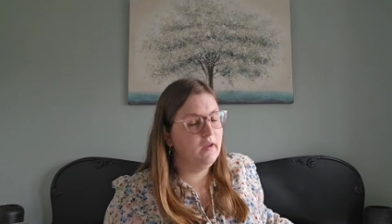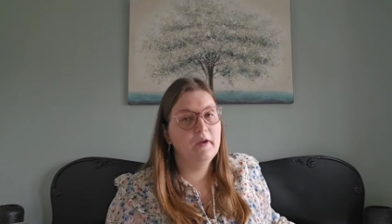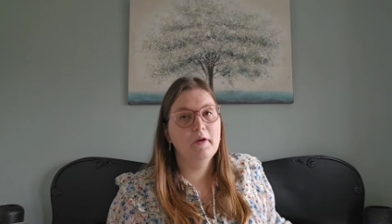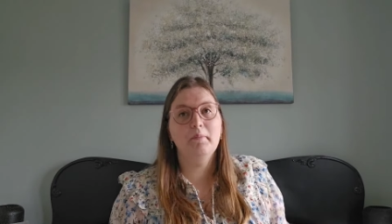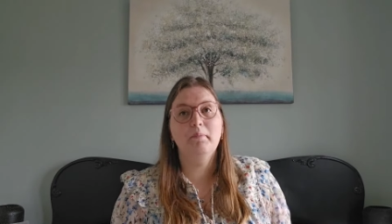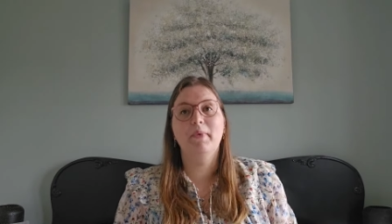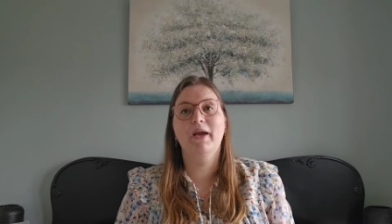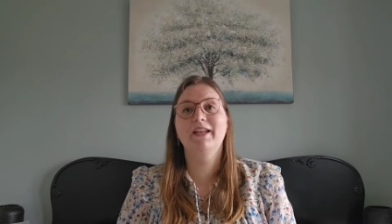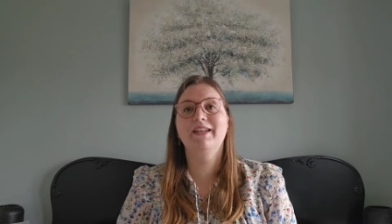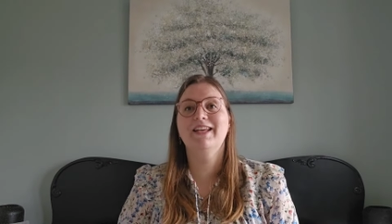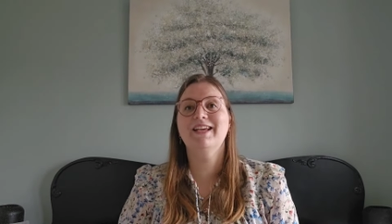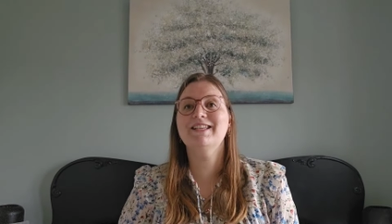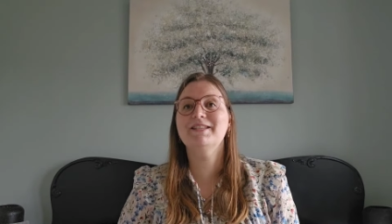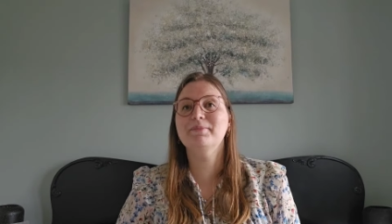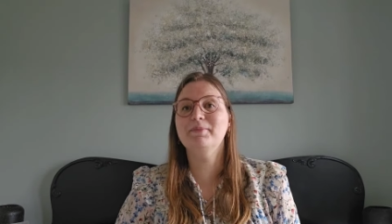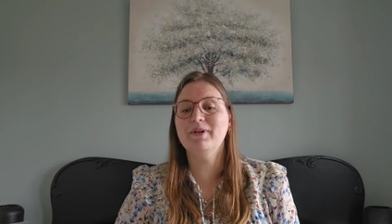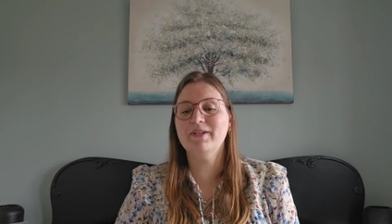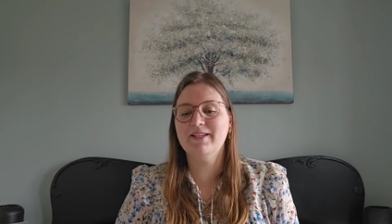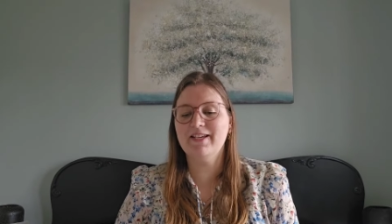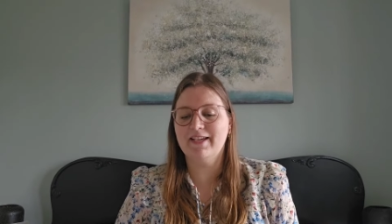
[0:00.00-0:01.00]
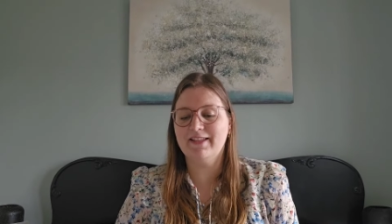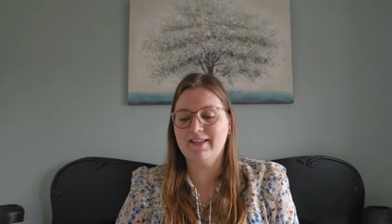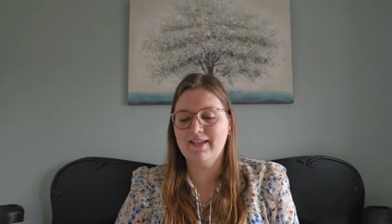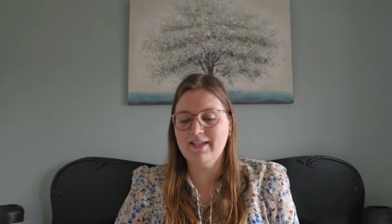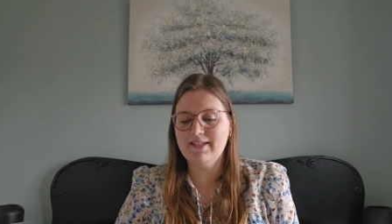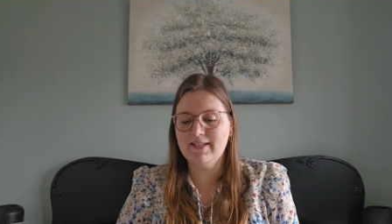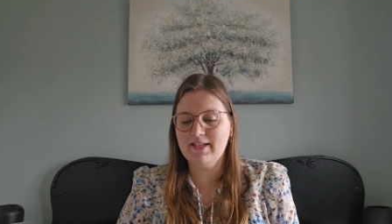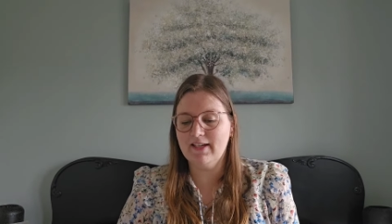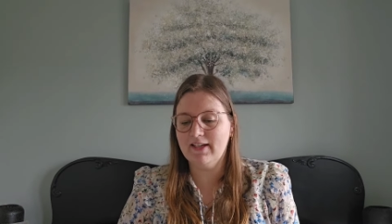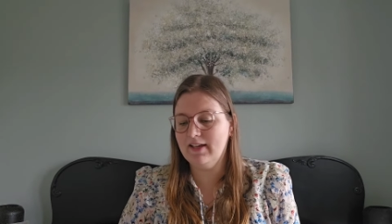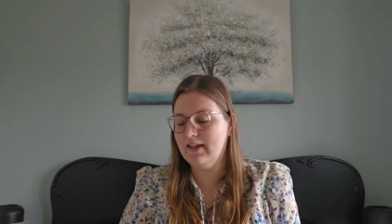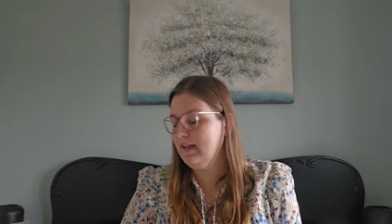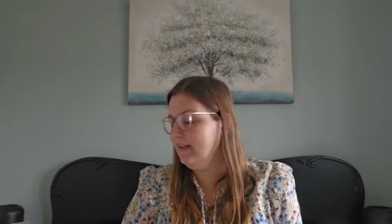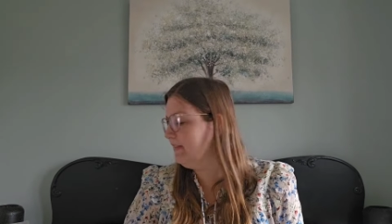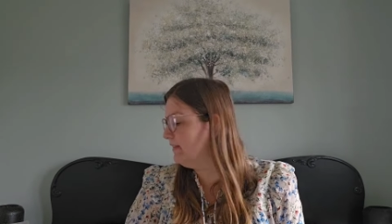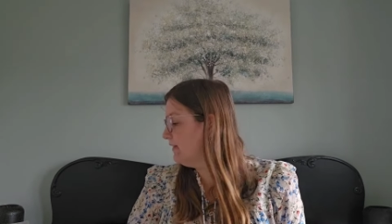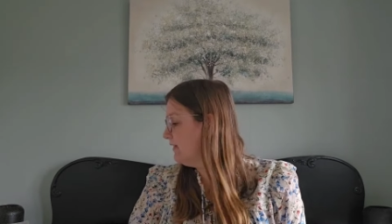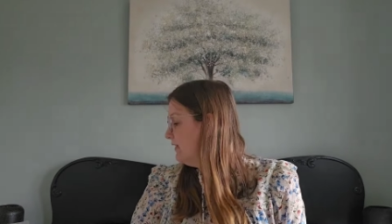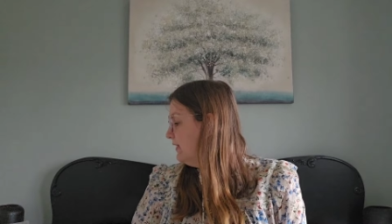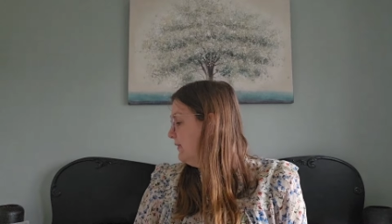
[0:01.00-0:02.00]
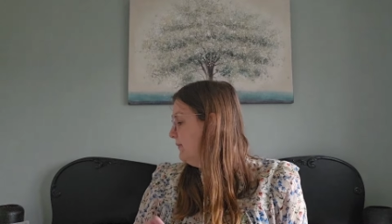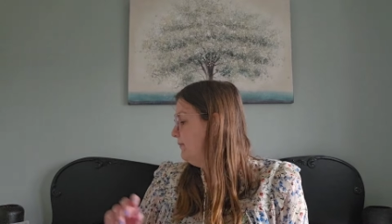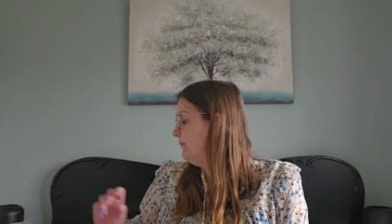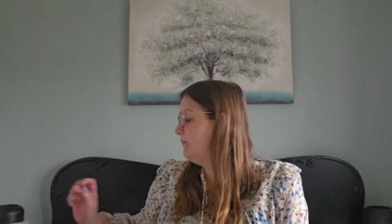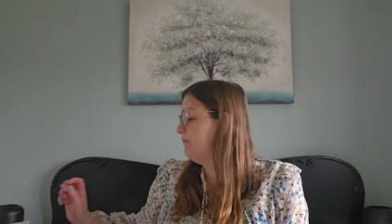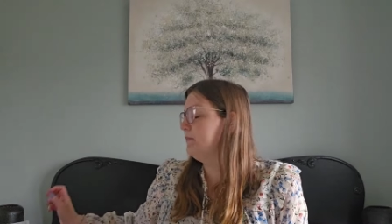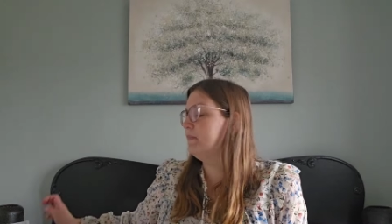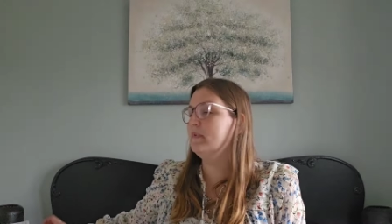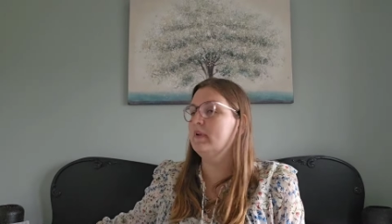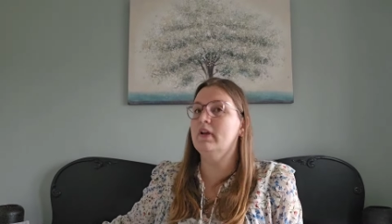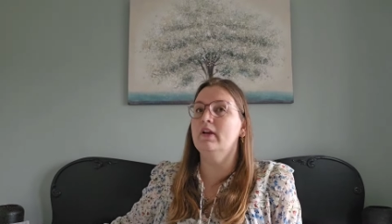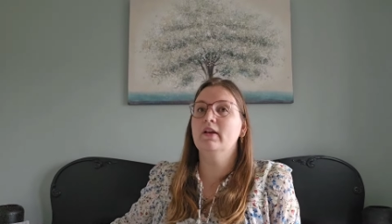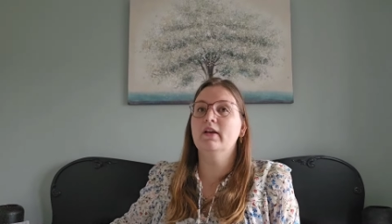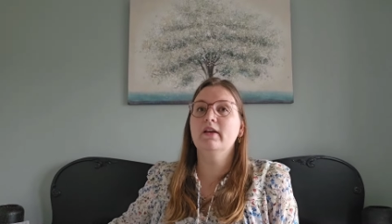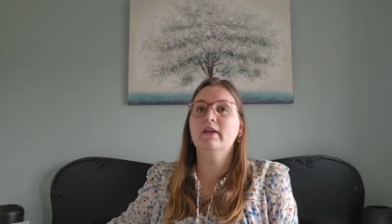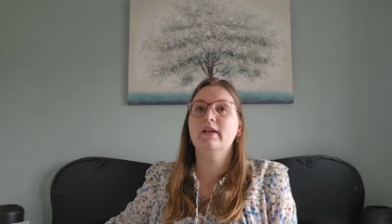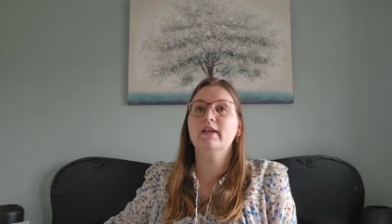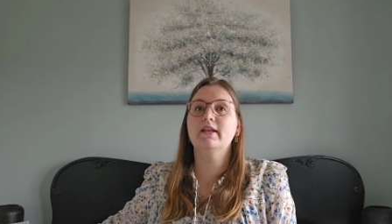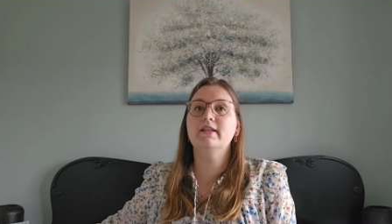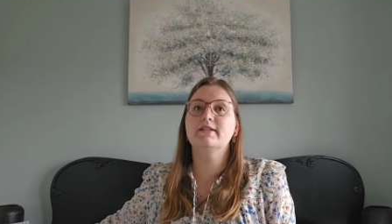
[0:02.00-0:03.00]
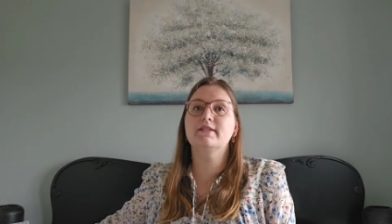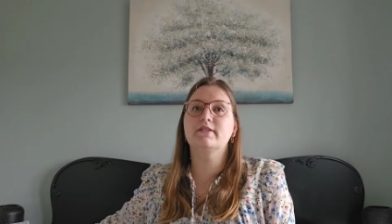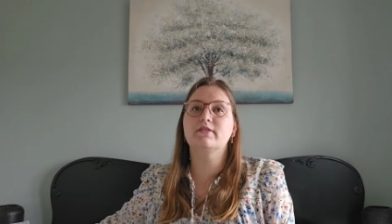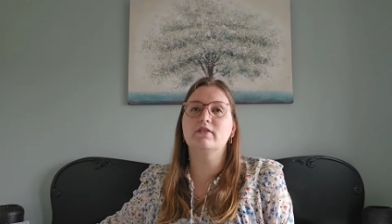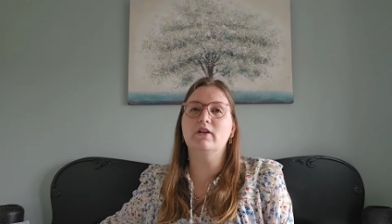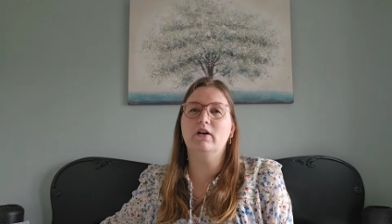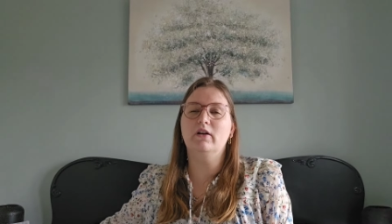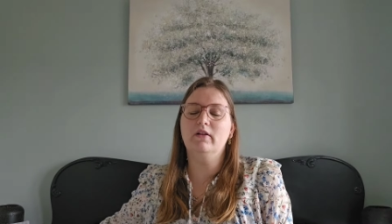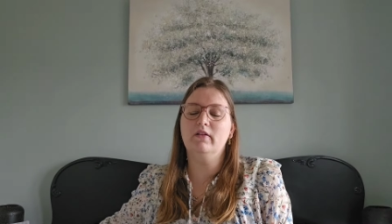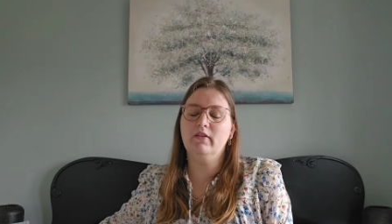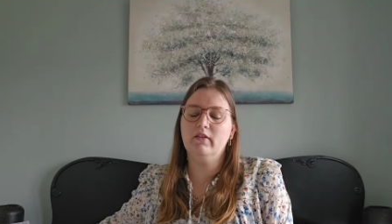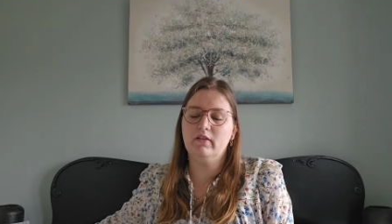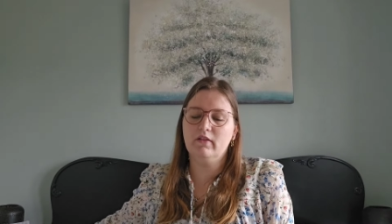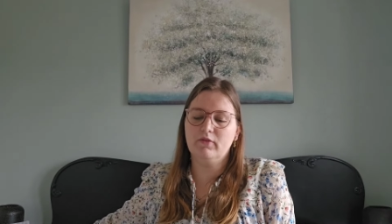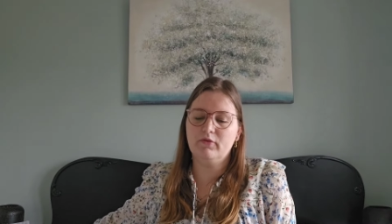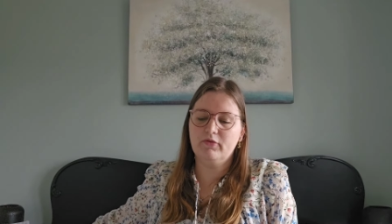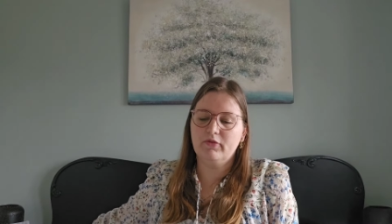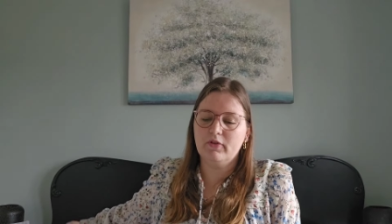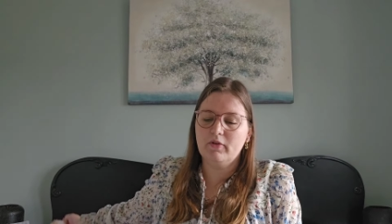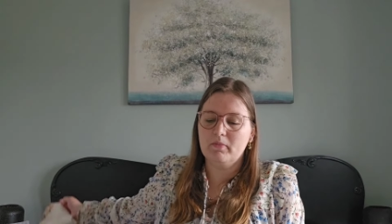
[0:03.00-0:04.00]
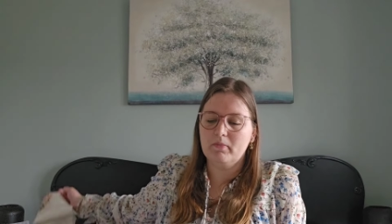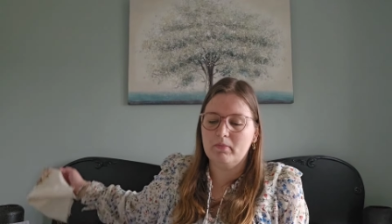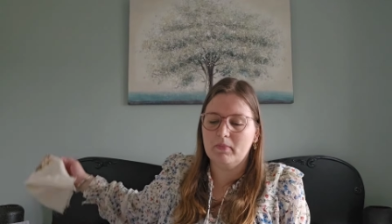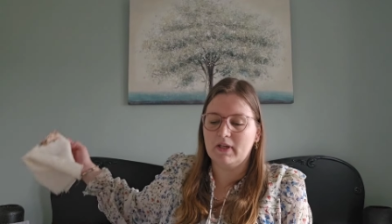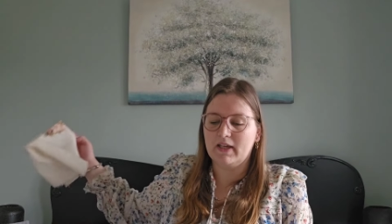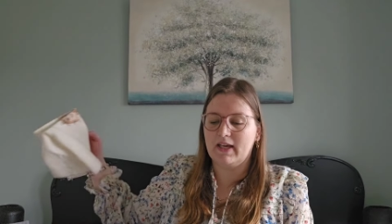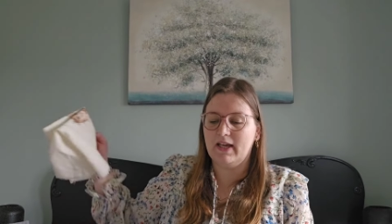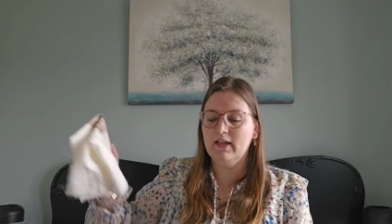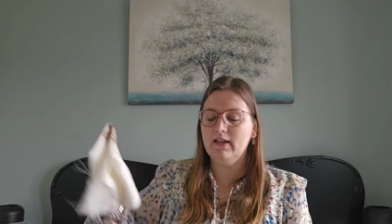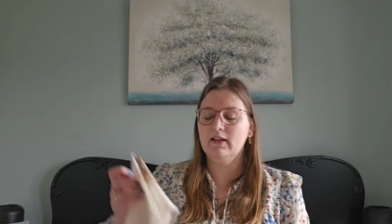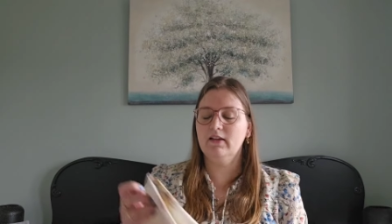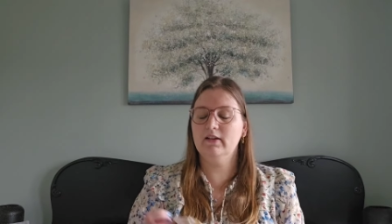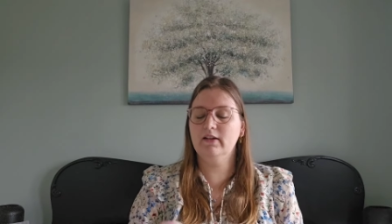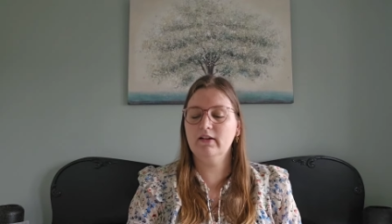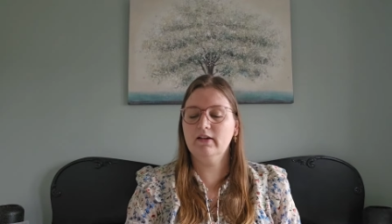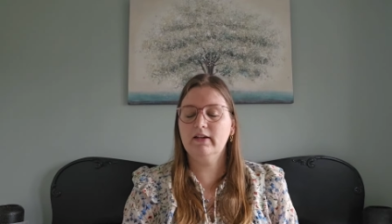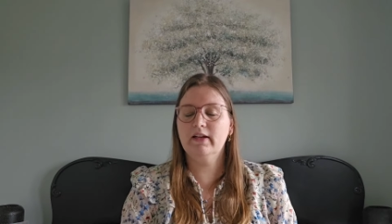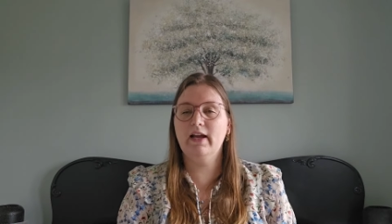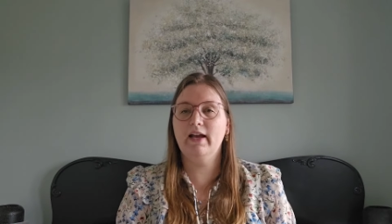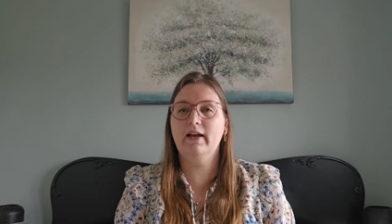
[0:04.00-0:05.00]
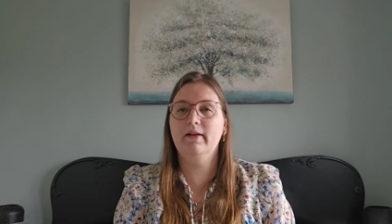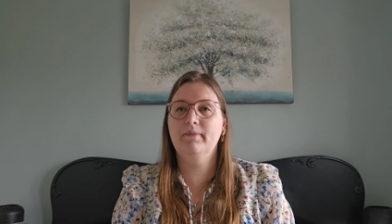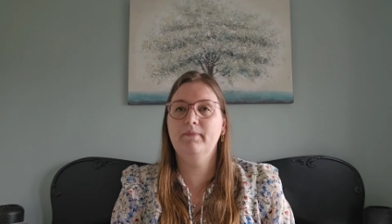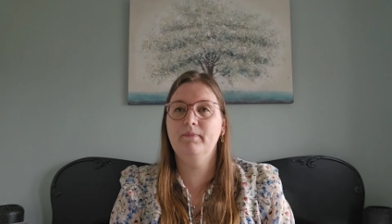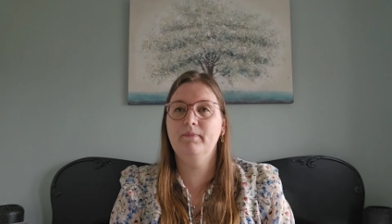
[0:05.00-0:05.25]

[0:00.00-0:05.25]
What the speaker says: My next project is a kit. It's done from Merejka.